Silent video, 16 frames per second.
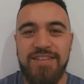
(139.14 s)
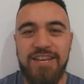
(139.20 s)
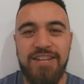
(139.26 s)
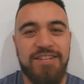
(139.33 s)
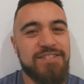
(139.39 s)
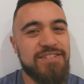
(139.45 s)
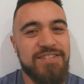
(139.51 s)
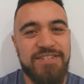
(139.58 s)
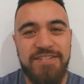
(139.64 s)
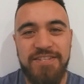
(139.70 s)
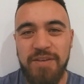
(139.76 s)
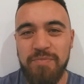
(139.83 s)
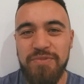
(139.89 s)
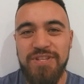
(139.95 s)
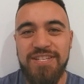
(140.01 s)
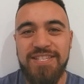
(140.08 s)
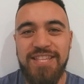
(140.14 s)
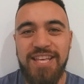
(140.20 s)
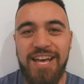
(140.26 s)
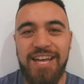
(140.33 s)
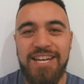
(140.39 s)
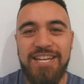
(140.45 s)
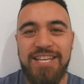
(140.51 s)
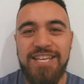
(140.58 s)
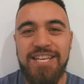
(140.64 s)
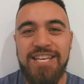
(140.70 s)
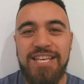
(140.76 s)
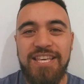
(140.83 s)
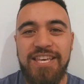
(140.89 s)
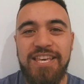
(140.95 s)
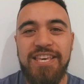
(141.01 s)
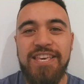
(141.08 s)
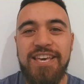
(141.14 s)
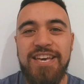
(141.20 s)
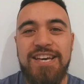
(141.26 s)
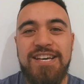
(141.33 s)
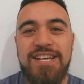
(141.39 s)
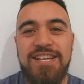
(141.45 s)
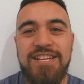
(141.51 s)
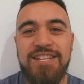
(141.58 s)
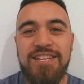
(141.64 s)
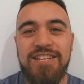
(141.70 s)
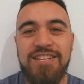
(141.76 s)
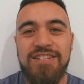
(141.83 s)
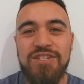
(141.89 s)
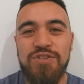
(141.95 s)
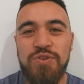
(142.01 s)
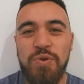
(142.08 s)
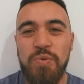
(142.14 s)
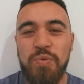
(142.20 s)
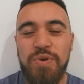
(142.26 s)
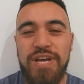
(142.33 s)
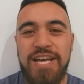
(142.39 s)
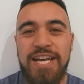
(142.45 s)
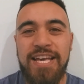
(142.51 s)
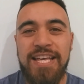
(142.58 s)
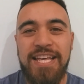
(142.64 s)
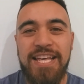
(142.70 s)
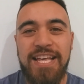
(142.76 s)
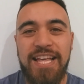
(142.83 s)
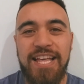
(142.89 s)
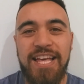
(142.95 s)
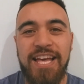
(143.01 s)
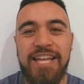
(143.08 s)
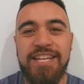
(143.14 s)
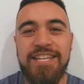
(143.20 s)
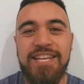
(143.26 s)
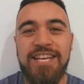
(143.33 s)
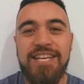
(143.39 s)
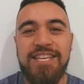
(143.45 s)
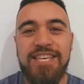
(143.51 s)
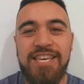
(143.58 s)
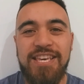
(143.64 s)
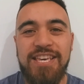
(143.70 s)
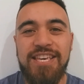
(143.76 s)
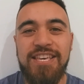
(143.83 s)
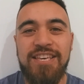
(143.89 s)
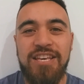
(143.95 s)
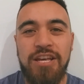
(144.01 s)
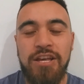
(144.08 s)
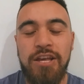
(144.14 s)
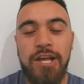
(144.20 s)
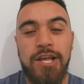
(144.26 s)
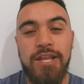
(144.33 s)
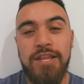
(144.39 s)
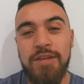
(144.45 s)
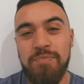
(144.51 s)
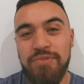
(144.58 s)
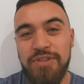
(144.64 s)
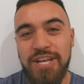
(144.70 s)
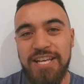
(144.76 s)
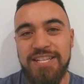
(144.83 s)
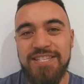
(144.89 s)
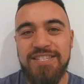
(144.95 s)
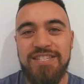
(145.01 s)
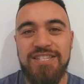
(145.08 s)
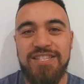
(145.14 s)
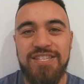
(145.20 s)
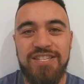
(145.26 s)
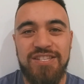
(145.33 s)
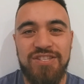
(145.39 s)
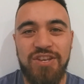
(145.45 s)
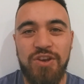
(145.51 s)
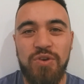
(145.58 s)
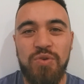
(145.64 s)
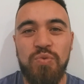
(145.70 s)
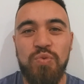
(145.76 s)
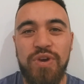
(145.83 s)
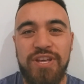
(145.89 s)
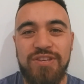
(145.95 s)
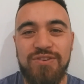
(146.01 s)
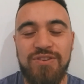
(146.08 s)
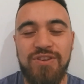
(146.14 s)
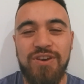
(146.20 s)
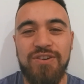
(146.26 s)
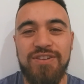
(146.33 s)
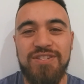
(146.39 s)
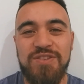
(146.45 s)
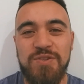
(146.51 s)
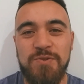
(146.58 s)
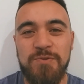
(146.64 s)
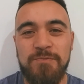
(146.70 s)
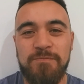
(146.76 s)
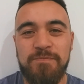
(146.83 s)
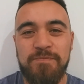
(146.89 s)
And it's as simple as that. Ki HEA, to where, and ki, the place. So where you're going to.